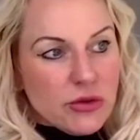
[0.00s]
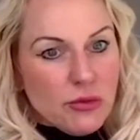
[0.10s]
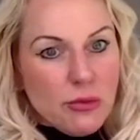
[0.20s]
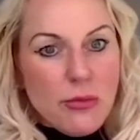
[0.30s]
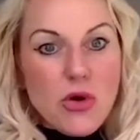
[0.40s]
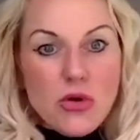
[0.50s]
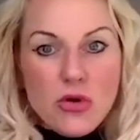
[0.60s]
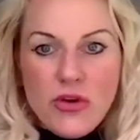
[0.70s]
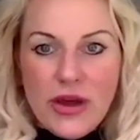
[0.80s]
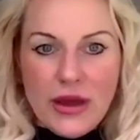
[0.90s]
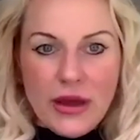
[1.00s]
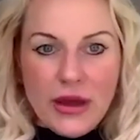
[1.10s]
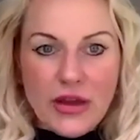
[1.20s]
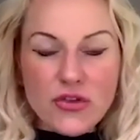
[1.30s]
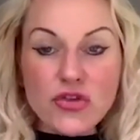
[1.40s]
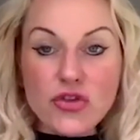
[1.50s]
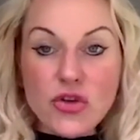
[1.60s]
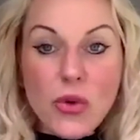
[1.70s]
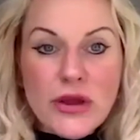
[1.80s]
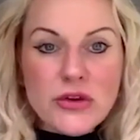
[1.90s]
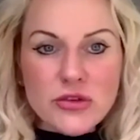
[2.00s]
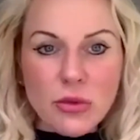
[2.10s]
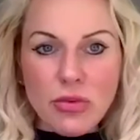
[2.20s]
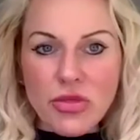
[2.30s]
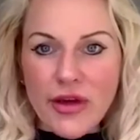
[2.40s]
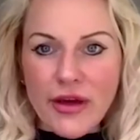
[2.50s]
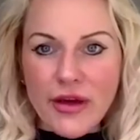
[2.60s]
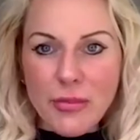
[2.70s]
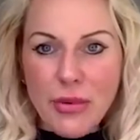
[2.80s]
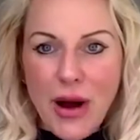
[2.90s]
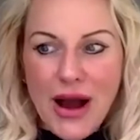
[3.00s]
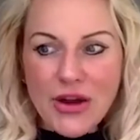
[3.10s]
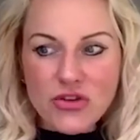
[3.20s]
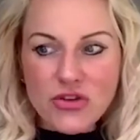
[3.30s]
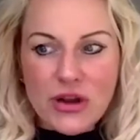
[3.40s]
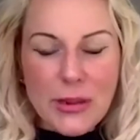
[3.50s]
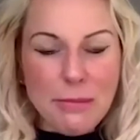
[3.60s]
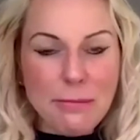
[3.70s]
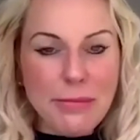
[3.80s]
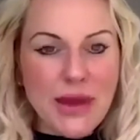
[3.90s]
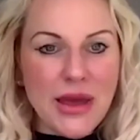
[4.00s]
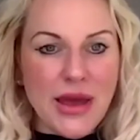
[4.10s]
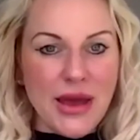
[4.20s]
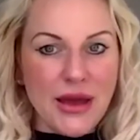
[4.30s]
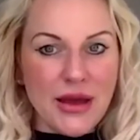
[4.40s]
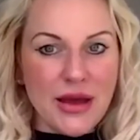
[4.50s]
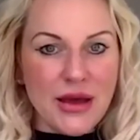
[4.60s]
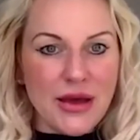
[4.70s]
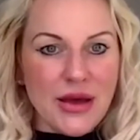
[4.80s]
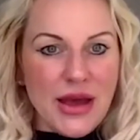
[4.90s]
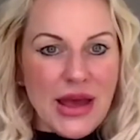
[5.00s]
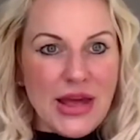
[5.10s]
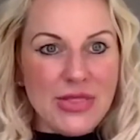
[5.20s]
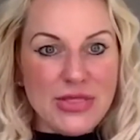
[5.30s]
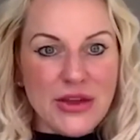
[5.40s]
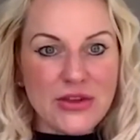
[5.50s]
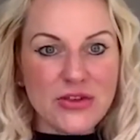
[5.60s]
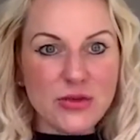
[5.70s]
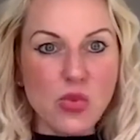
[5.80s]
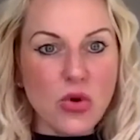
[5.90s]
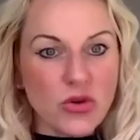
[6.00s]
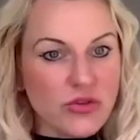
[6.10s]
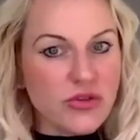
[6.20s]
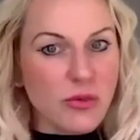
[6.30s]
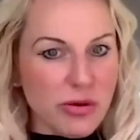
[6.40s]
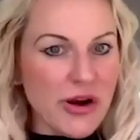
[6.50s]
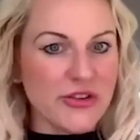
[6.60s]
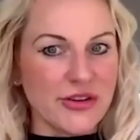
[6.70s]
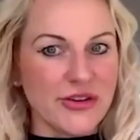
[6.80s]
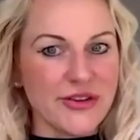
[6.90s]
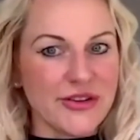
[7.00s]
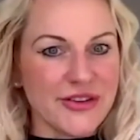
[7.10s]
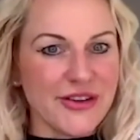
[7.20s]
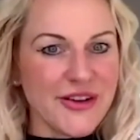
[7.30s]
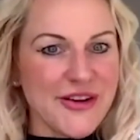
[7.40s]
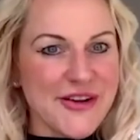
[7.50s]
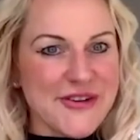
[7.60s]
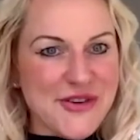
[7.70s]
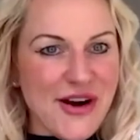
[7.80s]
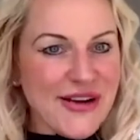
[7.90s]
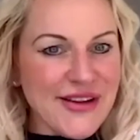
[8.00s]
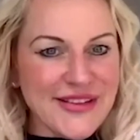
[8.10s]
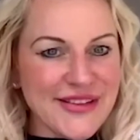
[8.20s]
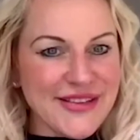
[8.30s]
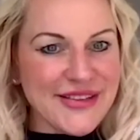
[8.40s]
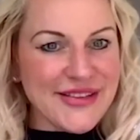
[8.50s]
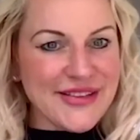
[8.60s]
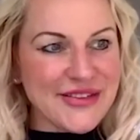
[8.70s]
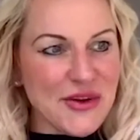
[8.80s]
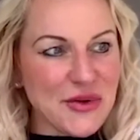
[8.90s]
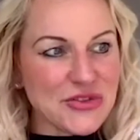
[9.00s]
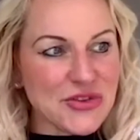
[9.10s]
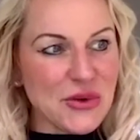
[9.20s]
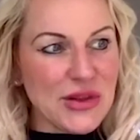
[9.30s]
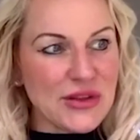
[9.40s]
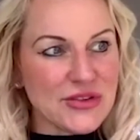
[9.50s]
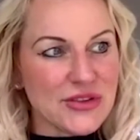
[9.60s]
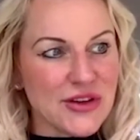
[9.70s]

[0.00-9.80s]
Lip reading: moving, it's doing something, but actually being in this wonderful presence, right? So it's